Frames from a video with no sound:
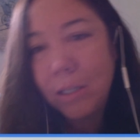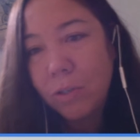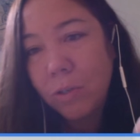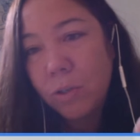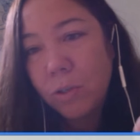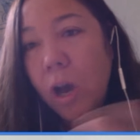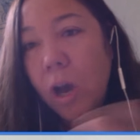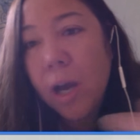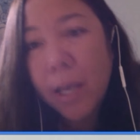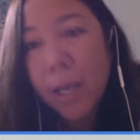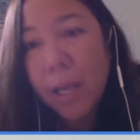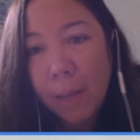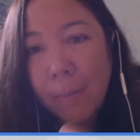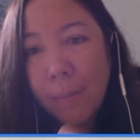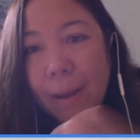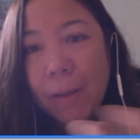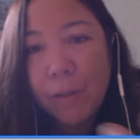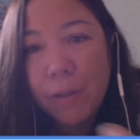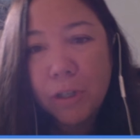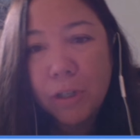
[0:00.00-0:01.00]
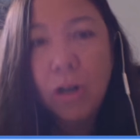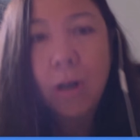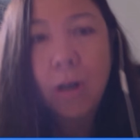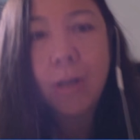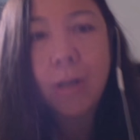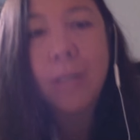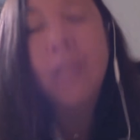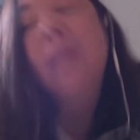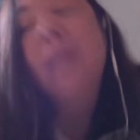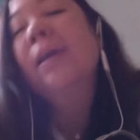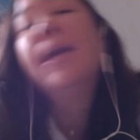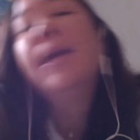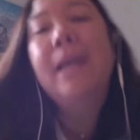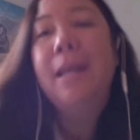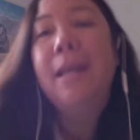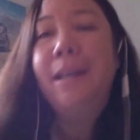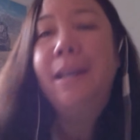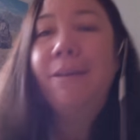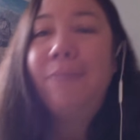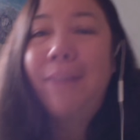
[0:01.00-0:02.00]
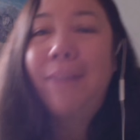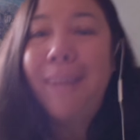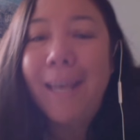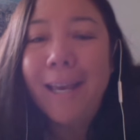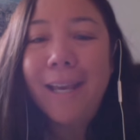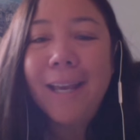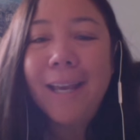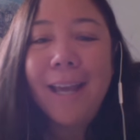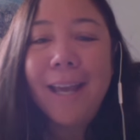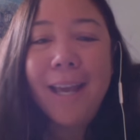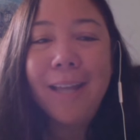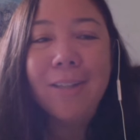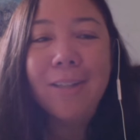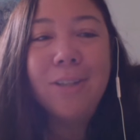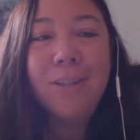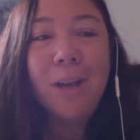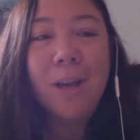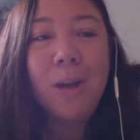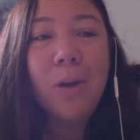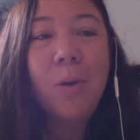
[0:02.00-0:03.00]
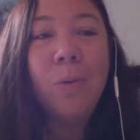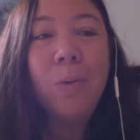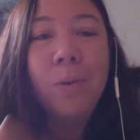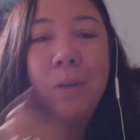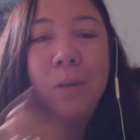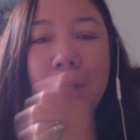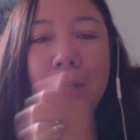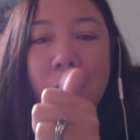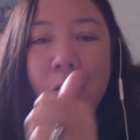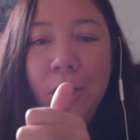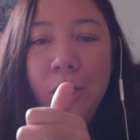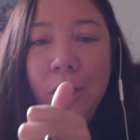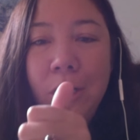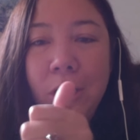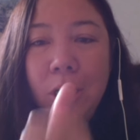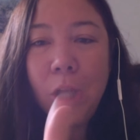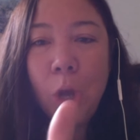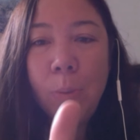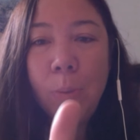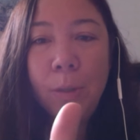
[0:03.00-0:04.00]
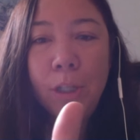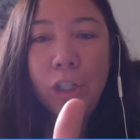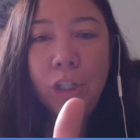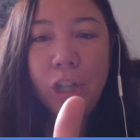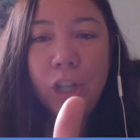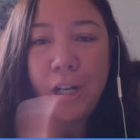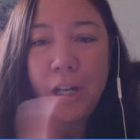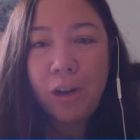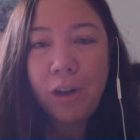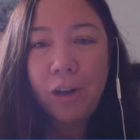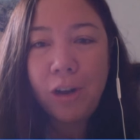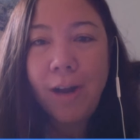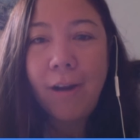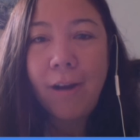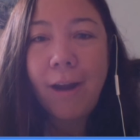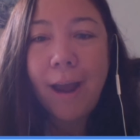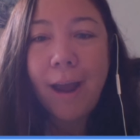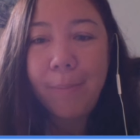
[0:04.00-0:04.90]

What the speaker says: talking about the shark and everything. And so, Global Shark Tracker app.